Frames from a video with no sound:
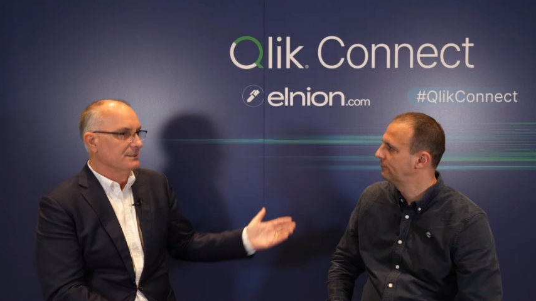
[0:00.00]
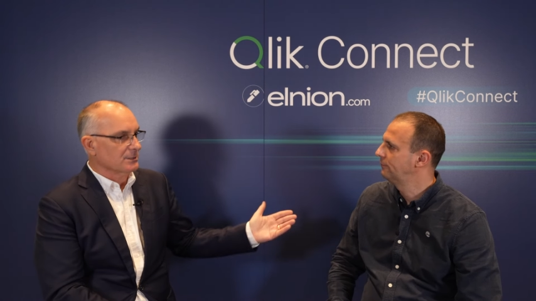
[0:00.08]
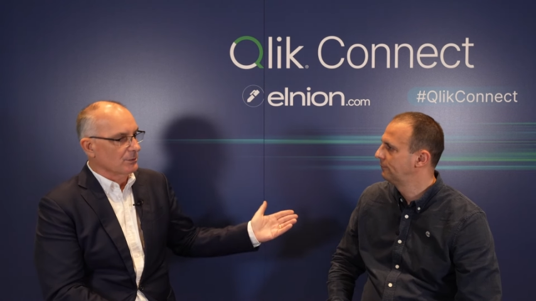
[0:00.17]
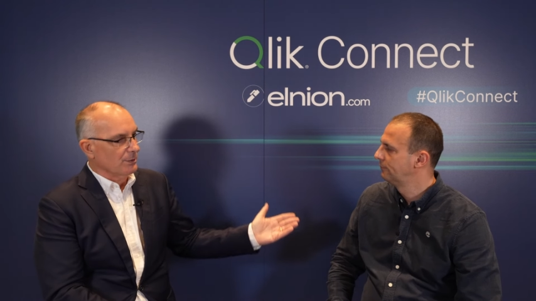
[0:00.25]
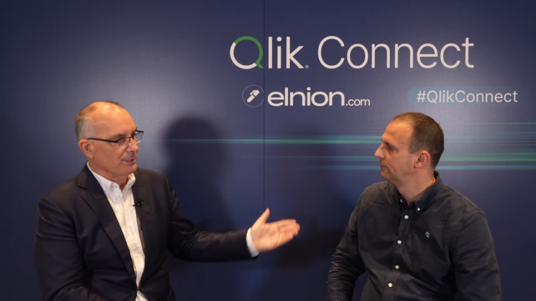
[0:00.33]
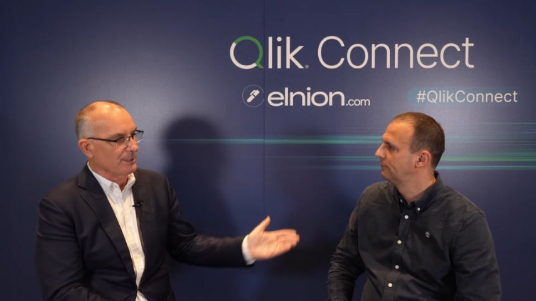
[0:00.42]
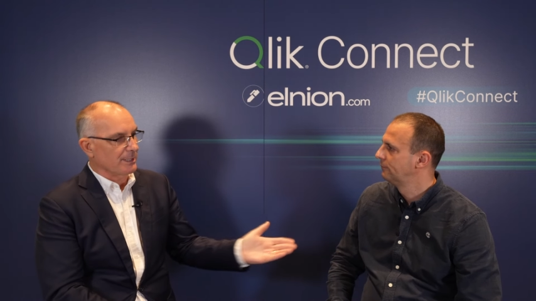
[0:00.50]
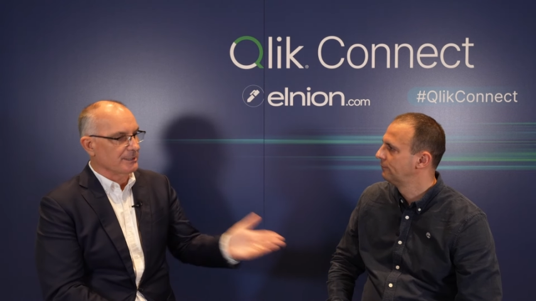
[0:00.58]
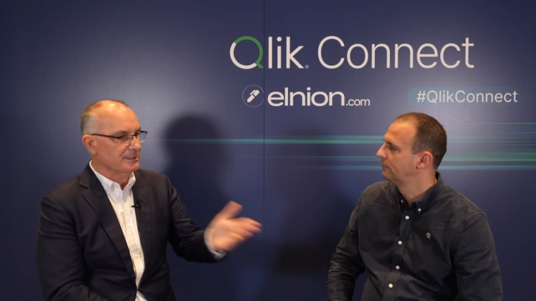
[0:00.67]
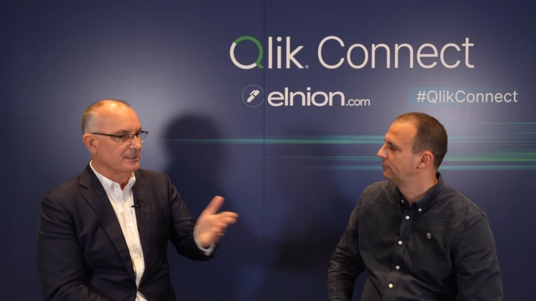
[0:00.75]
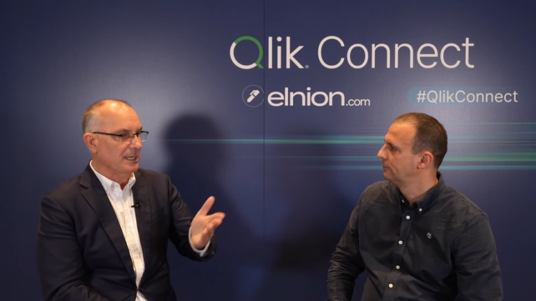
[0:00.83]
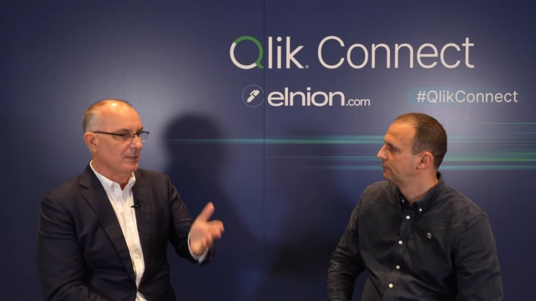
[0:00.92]
Speaker 1: story that is
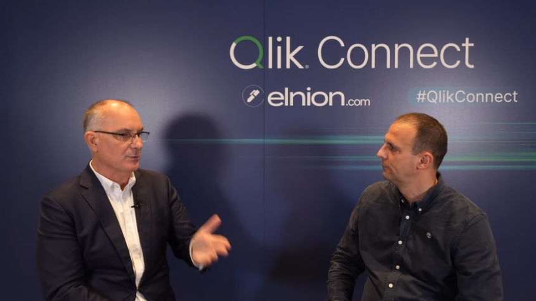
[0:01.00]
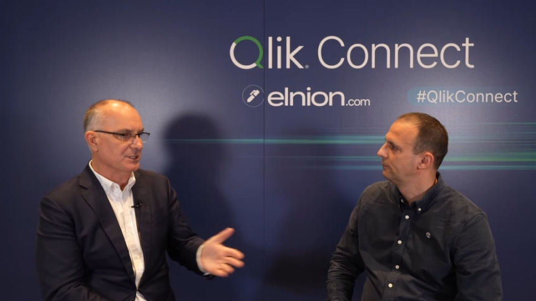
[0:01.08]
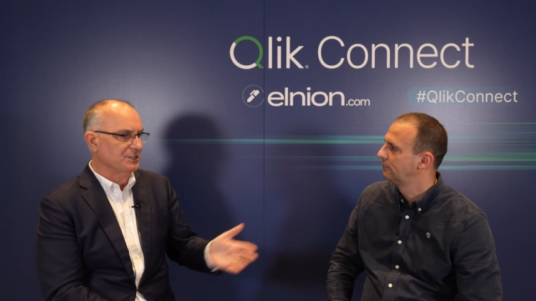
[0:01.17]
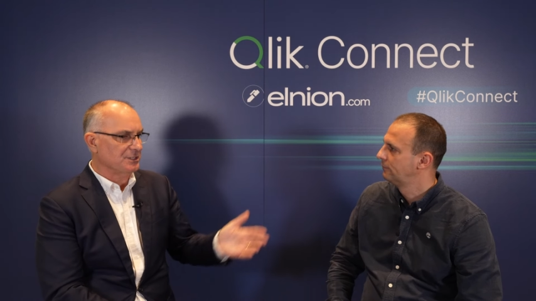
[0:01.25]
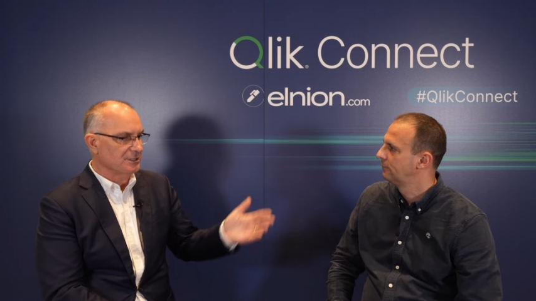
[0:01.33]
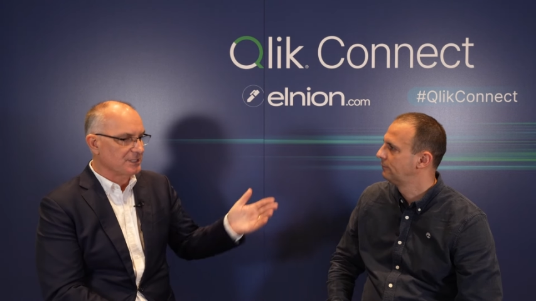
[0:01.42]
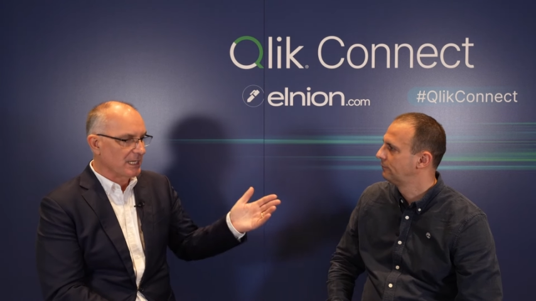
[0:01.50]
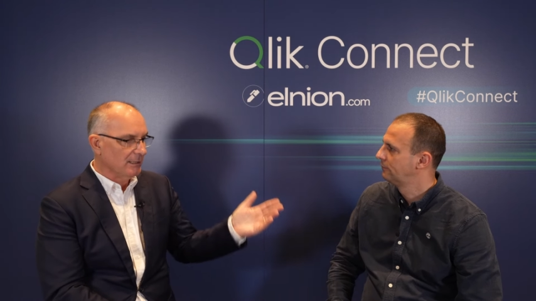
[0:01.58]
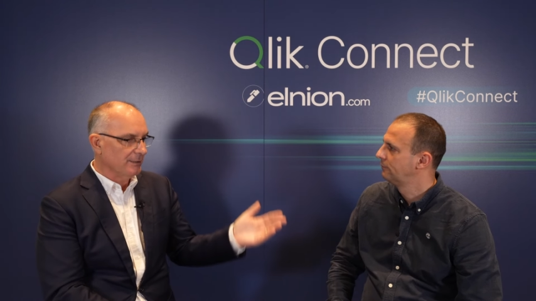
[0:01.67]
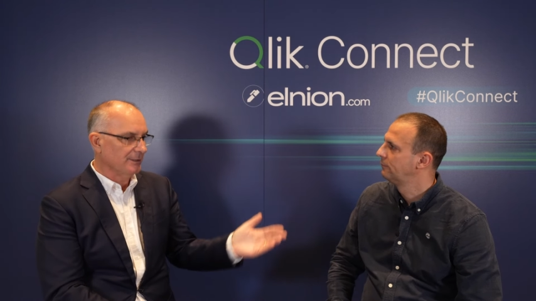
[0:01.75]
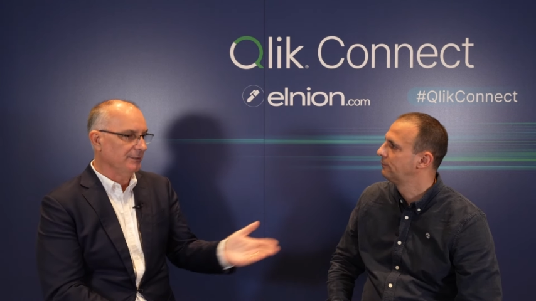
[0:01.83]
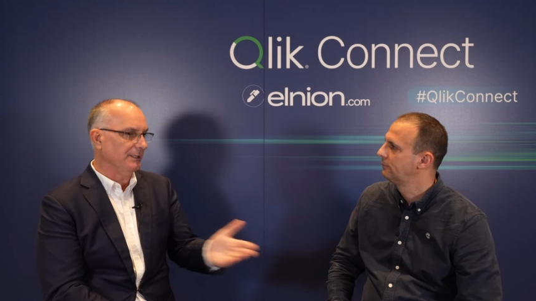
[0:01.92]
the acquisition Talend
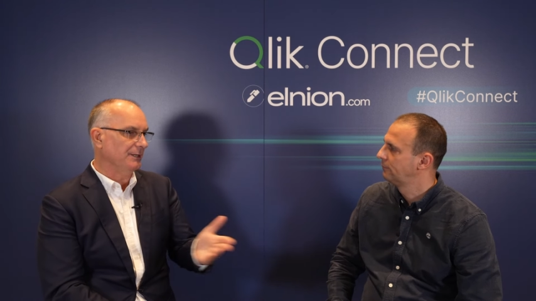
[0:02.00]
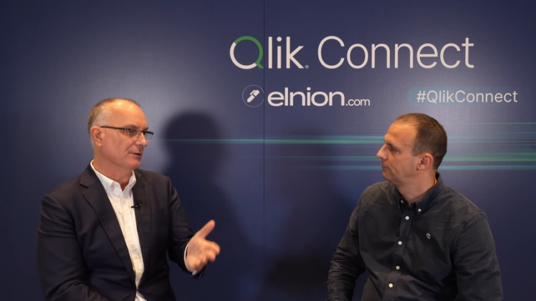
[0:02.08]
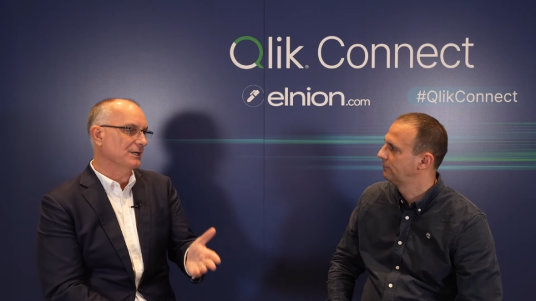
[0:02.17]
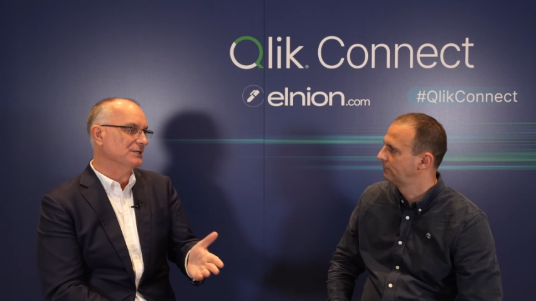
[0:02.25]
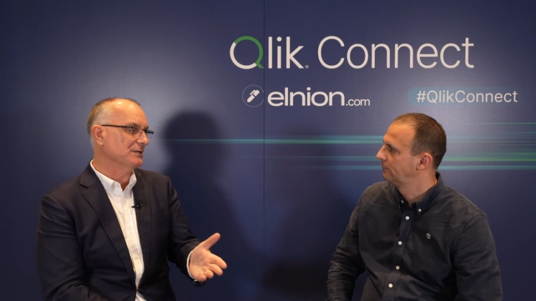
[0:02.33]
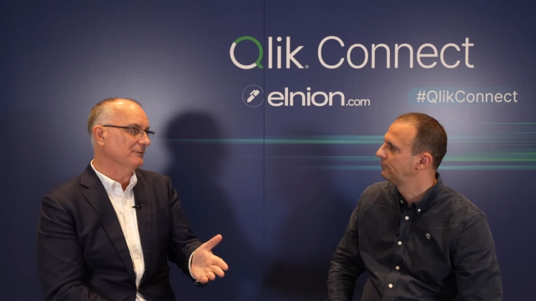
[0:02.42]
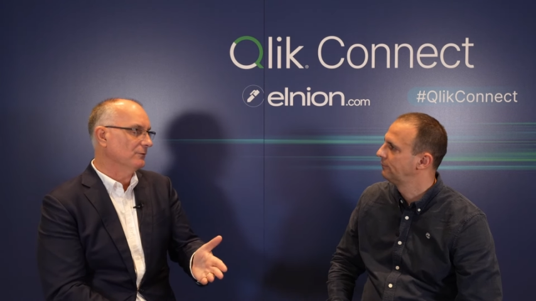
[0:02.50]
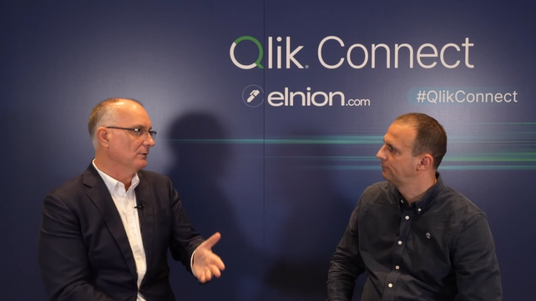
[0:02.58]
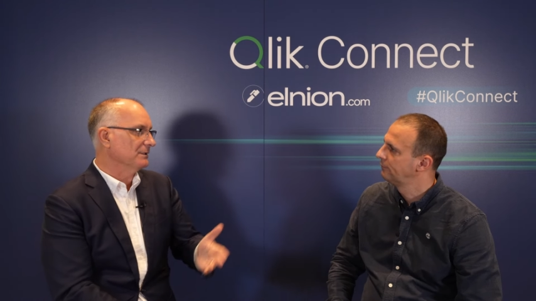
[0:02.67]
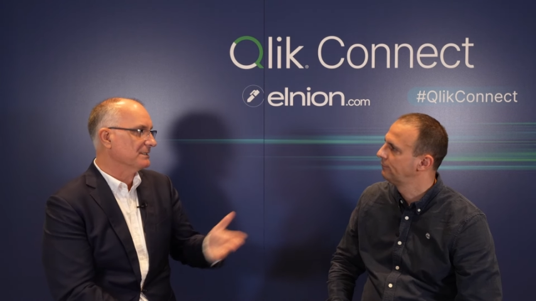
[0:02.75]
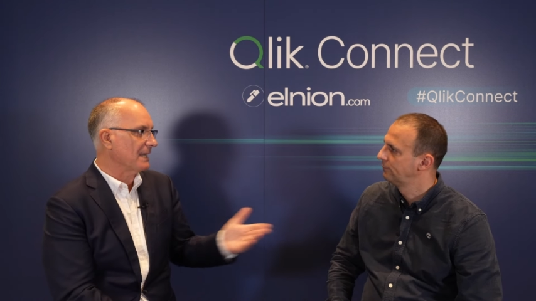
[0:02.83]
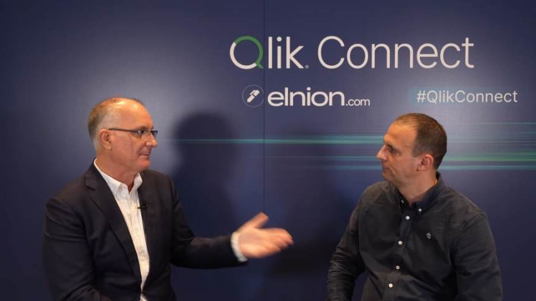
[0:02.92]
and the integration of all
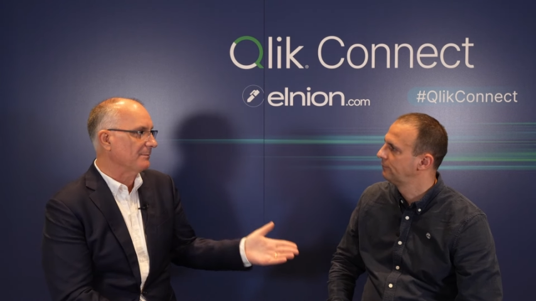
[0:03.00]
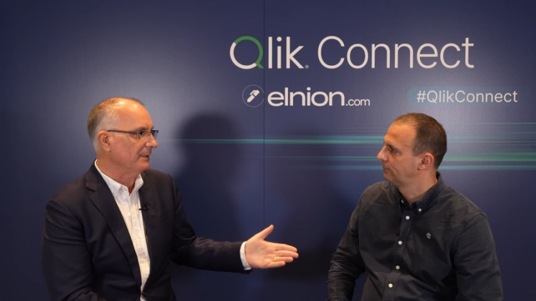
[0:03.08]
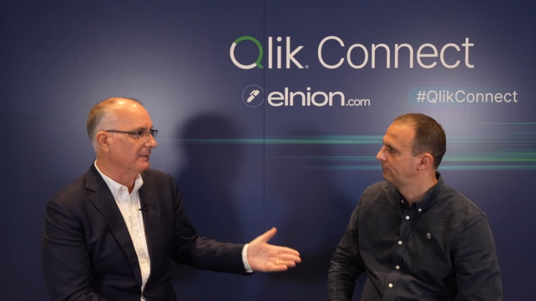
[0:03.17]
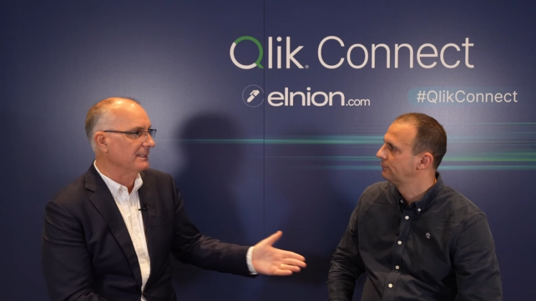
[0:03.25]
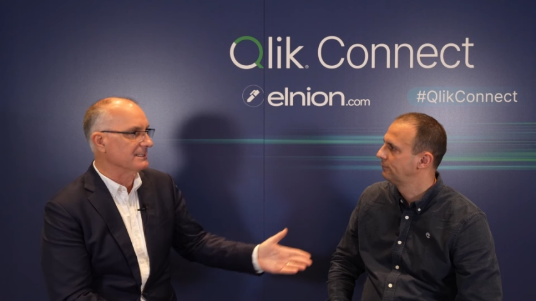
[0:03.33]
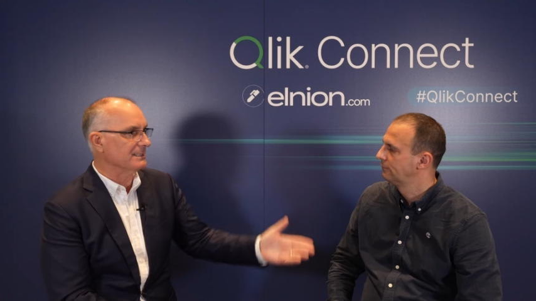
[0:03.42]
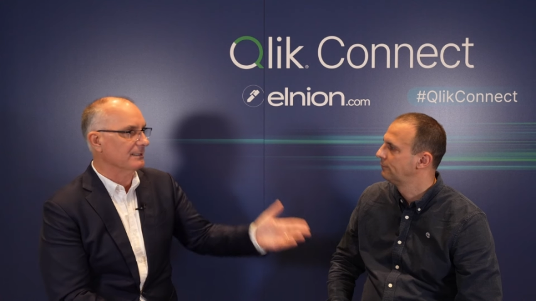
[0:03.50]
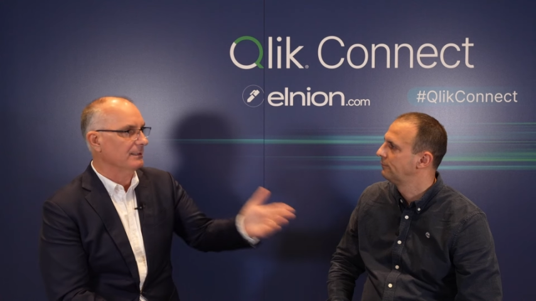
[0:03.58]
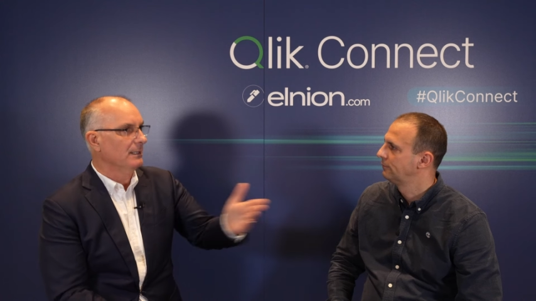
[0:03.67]
its capabilities that